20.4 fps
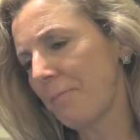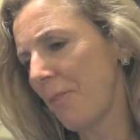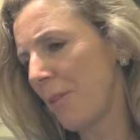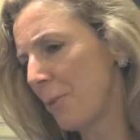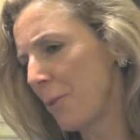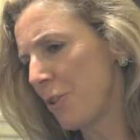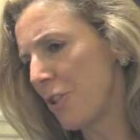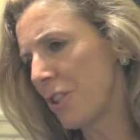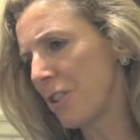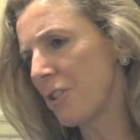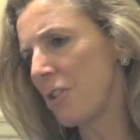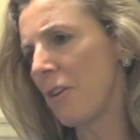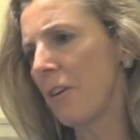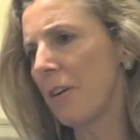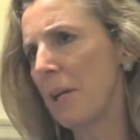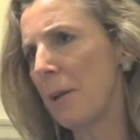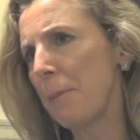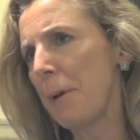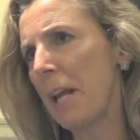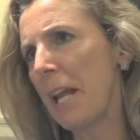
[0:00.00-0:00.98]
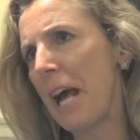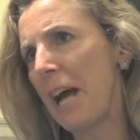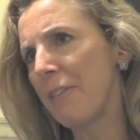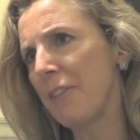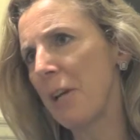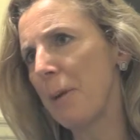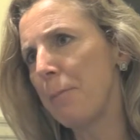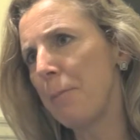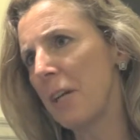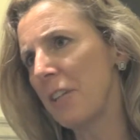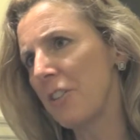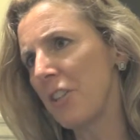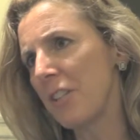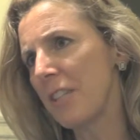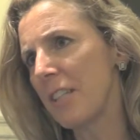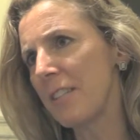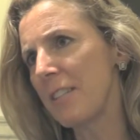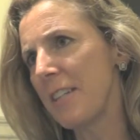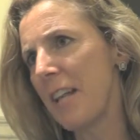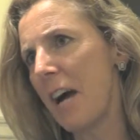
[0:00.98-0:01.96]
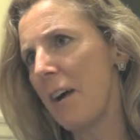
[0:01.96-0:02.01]
we're just talking about having a budget
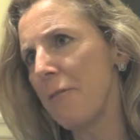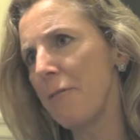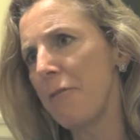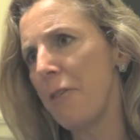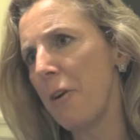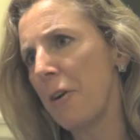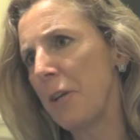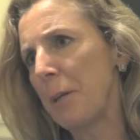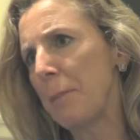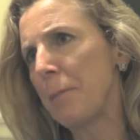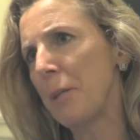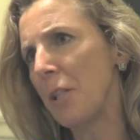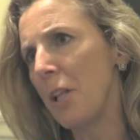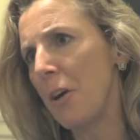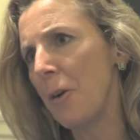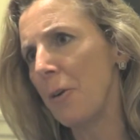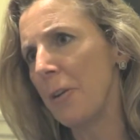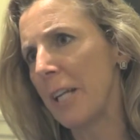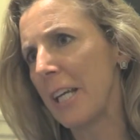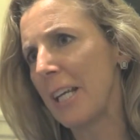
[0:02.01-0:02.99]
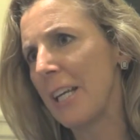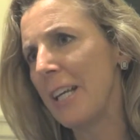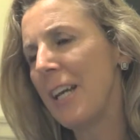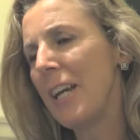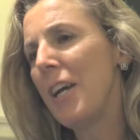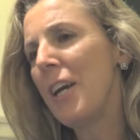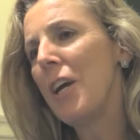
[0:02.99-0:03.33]
that's not phony baloney,